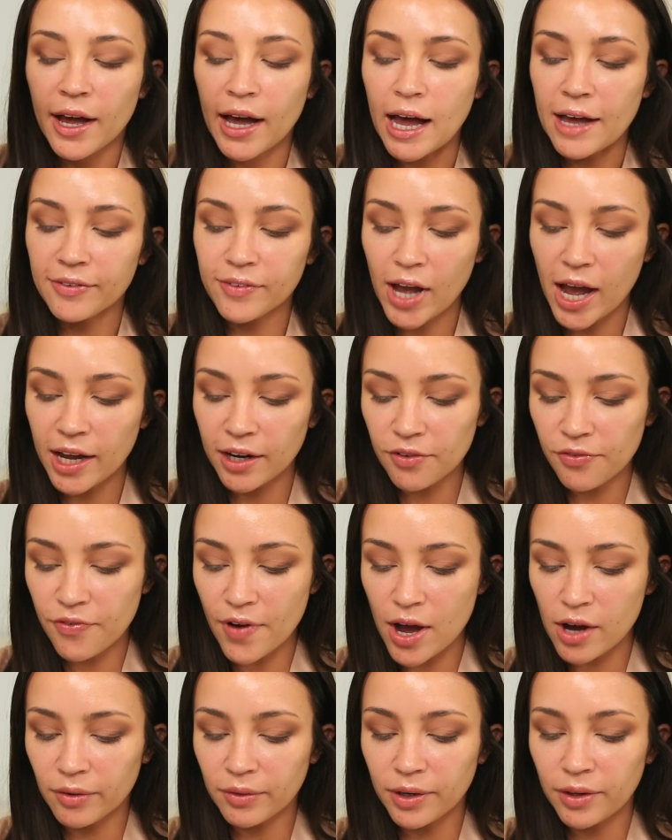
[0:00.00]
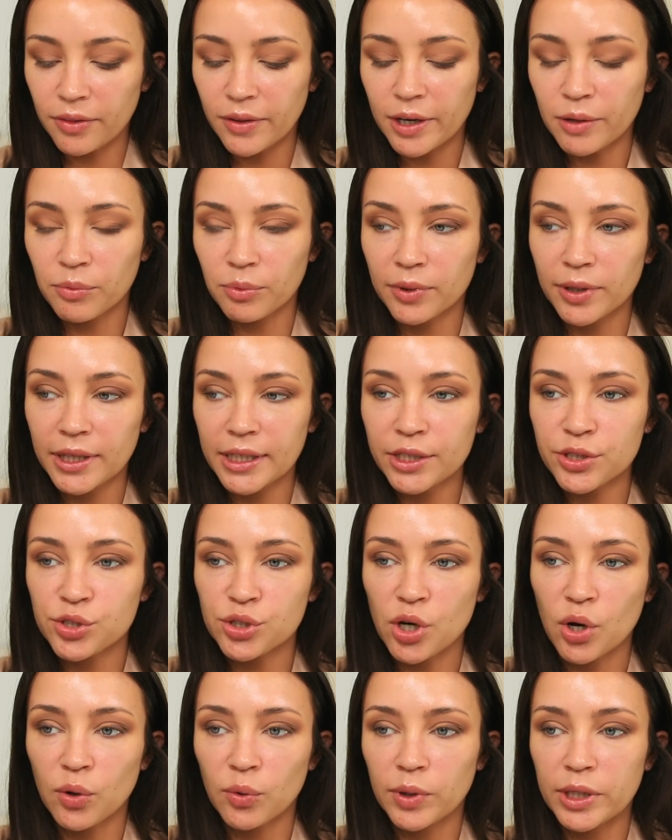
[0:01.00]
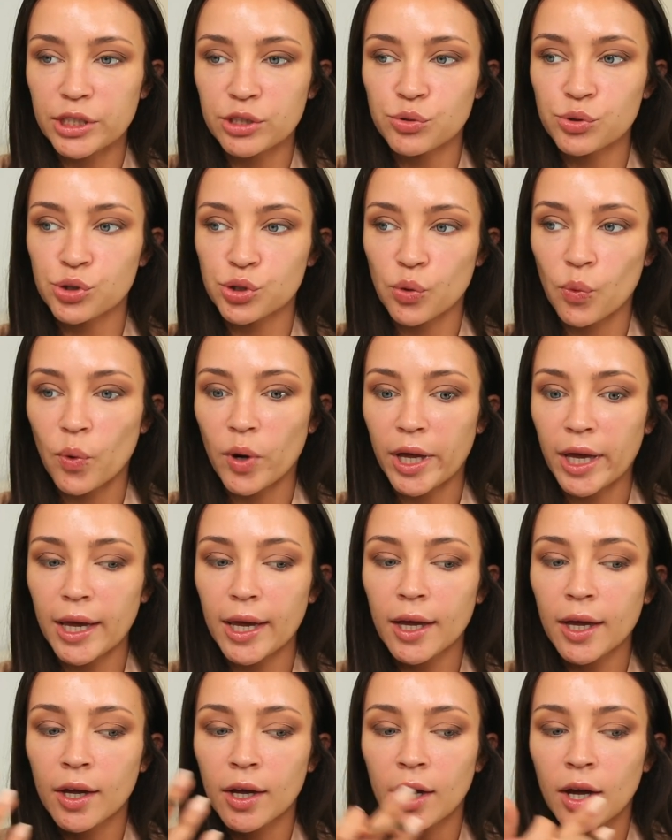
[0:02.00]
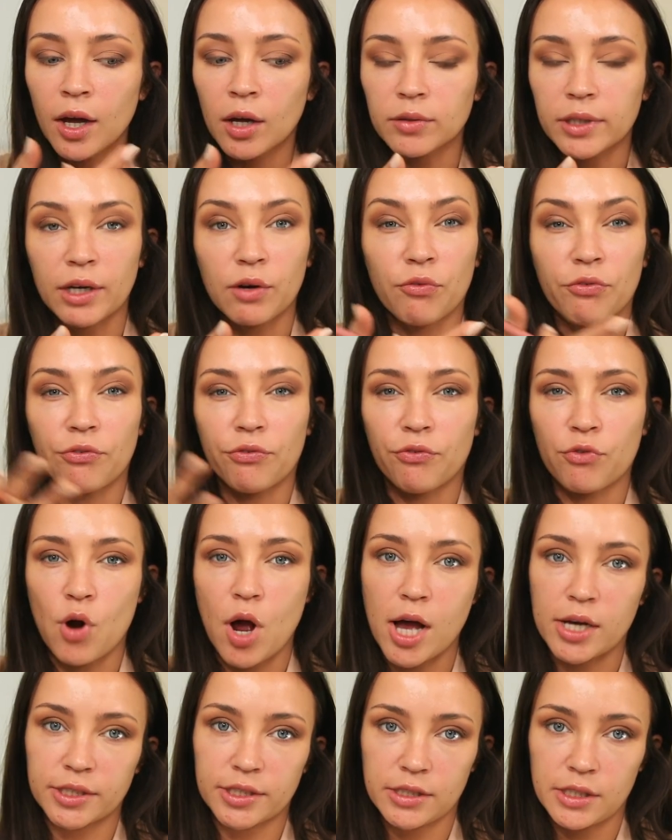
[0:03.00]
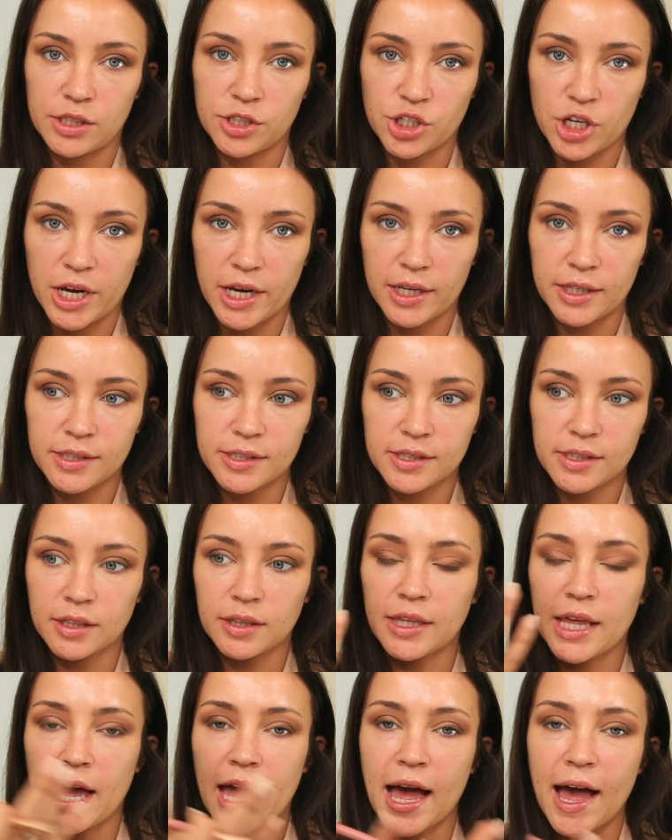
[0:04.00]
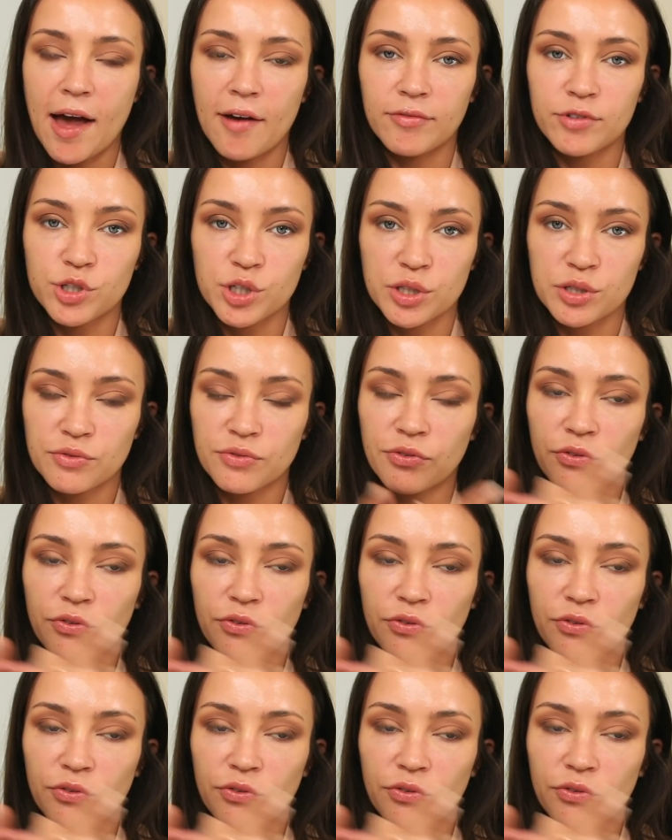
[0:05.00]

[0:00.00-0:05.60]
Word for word: I've kind of found that I really don't enjoy like frosty shades that have just